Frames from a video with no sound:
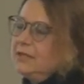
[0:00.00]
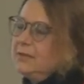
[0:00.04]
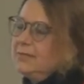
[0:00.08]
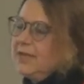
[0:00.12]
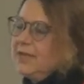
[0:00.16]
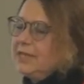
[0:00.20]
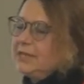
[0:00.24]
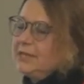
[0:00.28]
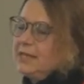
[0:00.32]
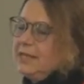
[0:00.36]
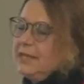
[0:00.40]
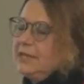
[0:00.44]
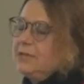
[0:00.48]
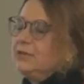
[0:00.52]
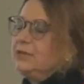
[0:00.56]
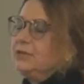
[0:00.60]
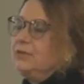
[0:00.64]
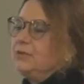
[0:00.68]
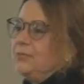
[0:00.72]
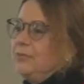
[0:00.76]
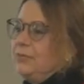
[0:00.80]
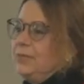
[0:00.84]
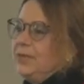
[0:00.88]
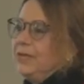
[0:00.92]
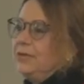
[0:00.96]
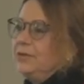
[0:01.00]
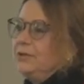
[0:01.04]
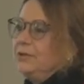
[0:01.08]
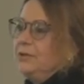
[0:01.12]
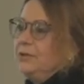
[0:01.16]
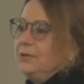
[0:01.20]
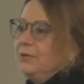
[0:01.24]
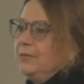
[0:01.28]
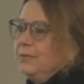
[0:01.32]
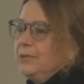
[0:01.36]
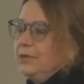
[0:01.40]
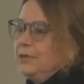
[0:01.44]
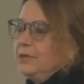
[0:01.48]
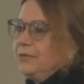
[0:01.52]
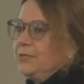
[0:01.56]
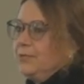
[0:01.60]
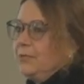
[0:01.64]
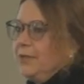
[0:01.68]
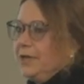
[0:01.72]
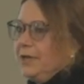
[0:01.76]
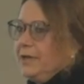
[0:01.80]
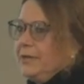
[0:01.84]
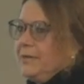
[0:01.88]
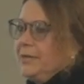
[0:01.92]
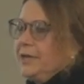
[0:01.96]
He basically had 2 big tumors,
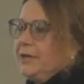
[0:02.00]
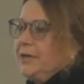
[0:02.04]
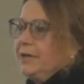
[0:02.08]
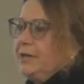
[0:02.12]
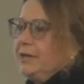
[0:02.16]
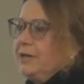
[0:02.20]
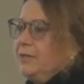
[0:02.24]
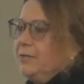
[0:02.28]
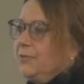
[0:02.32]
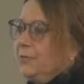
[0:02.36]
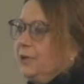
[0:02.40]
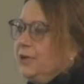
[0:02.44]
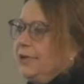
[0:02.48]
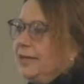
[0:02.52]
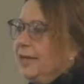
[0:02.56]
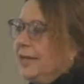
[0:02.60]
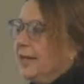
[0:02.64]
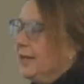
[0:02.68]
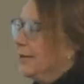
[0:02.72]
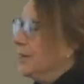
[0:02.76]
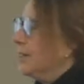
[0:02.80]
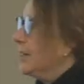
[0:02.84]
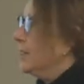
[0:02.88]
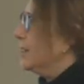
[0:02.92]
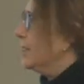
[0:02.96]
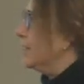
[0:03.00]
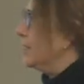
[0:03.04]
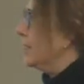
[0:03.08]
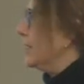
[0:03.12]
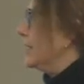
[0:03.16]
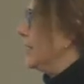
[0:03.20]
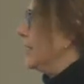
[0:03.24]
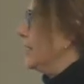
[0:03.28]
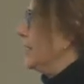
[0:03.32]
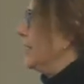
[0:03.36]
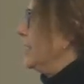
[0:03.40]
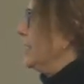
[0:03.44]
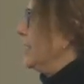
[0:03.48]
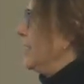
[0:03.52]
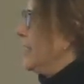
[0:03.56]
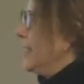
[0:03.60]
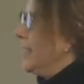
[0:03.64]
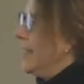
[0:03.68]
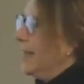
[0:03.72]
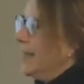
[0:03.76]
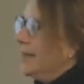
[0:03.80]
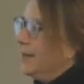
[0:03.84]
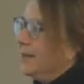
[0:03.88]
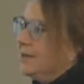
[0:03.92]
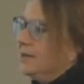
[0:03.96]
one up here and one down here,
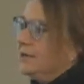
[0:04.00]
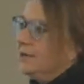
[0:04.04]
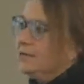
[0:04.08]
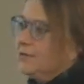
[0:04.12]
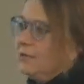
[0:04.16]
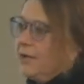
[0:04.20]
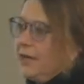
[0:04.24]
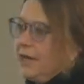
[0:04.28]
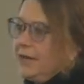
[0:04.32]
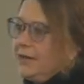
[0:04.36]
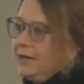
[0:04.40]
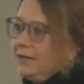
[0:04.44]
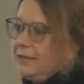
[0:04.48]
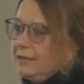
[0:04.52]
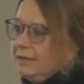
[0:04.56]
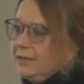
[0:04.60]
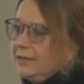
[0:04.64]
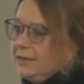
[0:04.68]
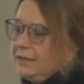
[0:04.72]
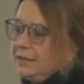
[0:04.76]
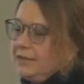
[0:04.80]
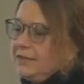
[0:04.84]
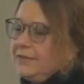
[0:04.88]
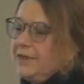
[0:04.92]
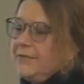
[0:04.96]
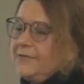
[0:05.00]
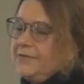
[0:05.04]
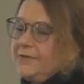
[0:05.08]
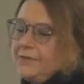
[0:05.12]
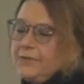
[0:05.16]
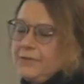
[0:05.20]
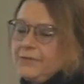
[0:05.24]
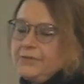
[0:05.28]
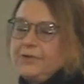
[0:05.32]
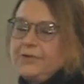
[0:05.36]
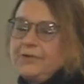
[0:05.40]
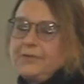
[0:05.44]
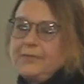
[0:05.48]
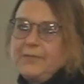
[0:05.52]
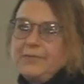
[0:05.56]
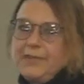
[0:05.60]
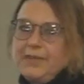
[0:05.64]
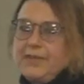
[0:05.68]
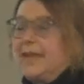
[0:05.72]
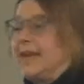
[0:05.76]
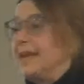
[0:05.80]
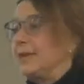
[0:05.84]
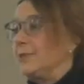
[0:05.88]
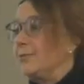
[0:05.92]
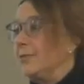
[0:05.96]
and his right 7th rib,
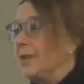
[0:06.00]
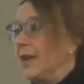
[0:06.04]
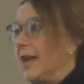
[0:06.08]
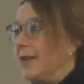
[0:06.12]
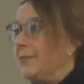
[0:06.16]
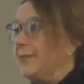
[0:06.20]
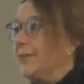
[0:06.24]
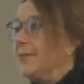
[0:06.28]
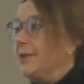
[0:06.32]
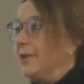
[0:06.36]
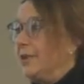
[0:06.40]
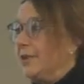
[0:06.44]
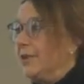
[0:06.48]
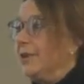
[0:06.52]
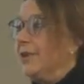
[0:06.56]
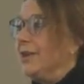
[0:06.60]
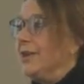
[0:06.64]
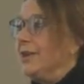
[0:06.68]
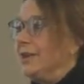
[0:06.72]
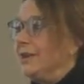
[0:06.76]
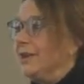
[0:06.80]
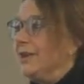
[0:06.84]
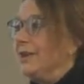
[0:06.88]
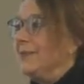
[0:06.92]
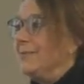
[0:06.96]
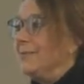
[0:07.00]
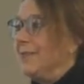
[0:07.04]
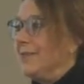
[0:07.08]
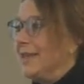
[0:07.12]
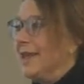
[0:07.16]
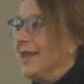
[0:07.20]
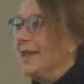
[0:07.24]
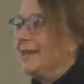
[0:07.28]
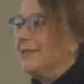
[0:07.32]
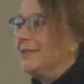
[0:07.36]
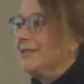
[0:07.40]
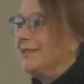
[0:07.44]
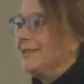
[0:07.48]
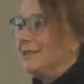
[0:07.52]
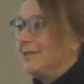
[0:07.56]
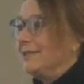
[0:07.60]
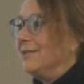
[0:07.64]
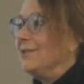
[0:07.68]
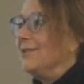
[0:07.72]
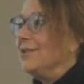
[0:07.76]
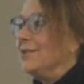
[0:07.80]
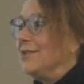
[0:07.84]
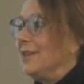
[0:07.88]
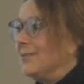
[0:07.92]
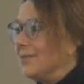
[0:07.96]
and that's what had been hurting him, and that's the
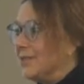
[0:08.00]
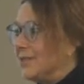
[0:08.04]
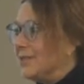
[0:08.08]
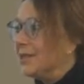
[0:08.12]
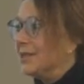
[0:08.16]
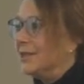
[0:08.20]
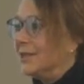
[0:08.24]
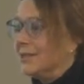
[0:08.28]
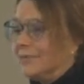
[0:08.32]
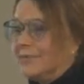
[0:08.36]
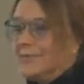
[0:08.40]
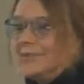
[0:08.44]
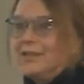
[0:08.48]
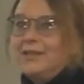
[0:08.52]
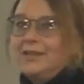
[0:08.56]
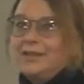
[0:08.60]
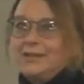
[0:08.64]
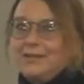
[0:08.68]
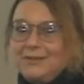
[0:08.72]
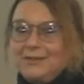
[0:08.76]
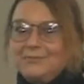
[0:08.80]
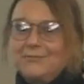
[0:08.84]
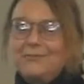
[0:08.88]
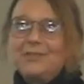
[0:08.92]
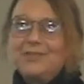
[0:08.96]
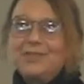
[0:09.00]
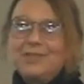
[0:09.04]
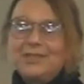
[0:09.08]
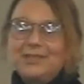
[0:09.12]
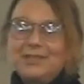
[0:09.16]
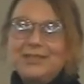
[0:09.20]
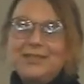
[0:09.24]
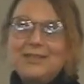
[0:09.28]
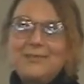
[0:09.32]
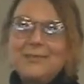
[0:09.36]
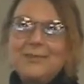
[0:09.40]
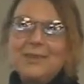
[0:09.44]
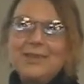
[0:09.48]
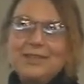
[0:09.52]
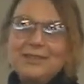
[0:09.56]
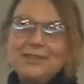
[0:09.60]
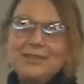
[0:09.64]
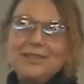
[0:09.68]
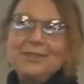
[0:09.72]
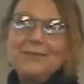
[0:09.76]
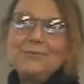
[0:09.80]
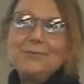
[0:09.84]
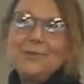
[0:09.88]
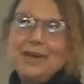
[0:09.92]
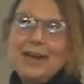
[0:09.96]
symptom, which is
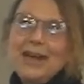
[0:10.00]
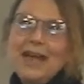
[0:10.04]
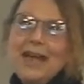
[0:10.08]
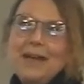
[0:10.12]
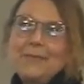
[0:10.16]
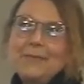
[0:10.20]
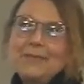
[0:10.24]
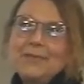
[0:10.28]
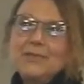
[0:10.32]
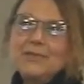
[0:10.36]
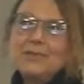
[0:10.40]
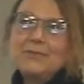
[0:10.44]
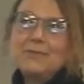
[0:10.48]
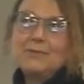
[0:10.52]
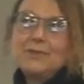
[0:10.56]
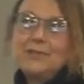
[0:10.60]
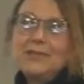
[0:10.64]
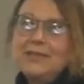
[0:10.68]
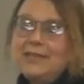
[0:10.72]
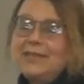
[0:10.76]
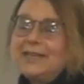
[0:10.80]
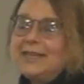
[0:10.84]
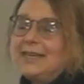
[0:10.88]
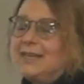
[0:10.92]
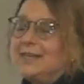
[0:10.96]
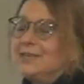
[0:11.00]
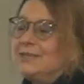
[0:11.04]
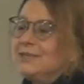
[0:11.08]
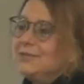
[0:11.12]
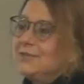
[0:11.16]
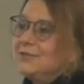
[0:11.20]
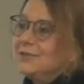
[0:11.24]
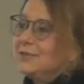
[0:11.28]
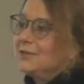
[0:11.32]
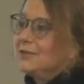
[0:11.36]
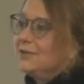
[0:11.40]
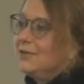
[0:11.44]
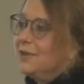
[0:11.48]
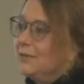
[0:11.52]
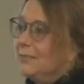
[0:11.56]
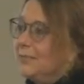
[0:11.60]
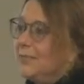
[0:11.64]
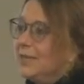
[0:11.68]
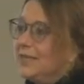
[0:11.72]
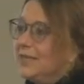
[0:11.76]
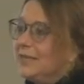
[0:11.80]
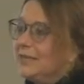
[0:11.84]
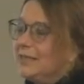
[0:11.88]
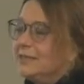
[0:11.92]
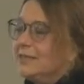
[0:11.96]
typically what happens with lung cancer, is there aren't
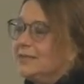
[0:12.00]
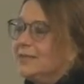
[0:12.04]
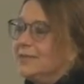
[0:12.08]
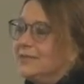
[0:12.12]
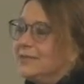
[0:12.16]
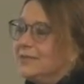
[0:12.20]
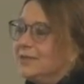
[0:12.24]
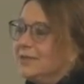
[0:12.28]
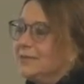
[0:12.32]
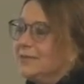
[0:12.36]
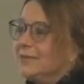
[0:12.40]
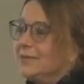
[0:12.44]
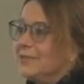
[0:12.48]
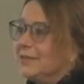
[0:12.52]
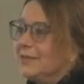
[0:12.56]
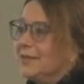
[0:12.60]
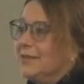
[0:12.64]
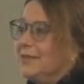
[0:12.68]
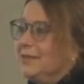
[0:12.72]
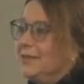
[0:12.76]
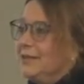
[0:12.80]
many symptoms.